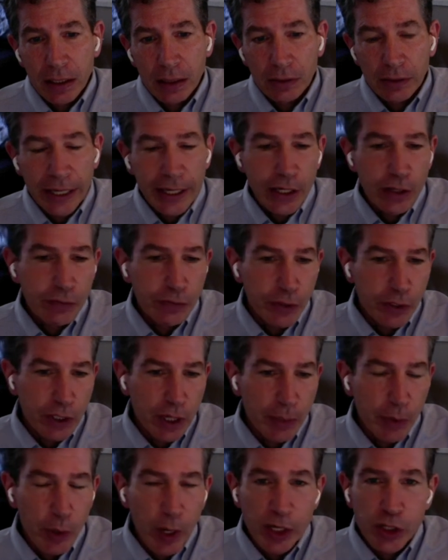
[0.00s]
uh, later for
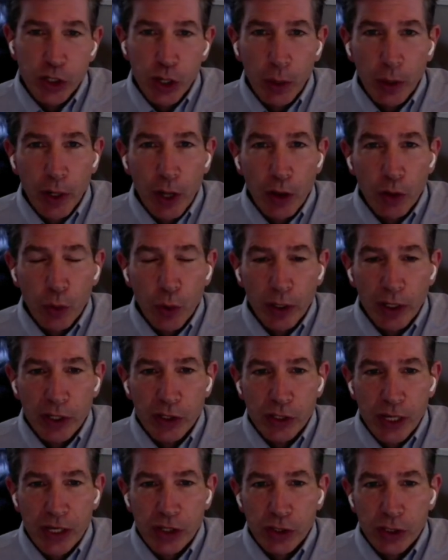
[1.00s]
WHO and other
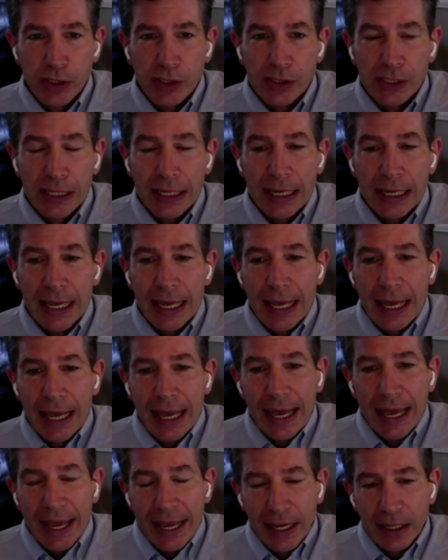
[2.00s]
organizations,
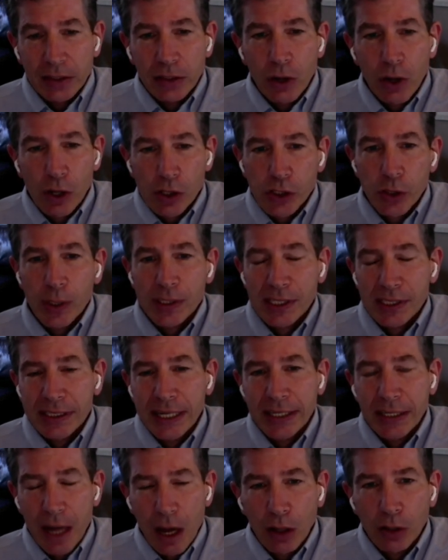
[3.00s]
and also as a
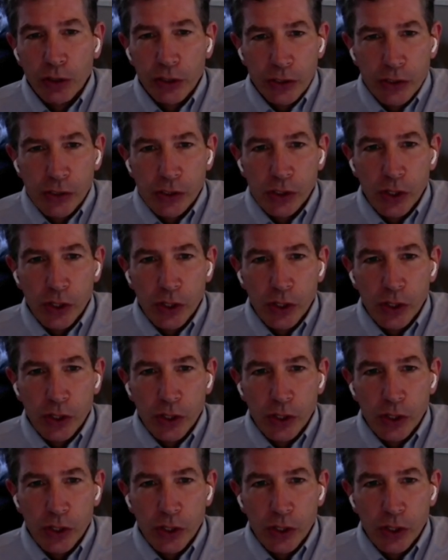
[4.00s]
technologist.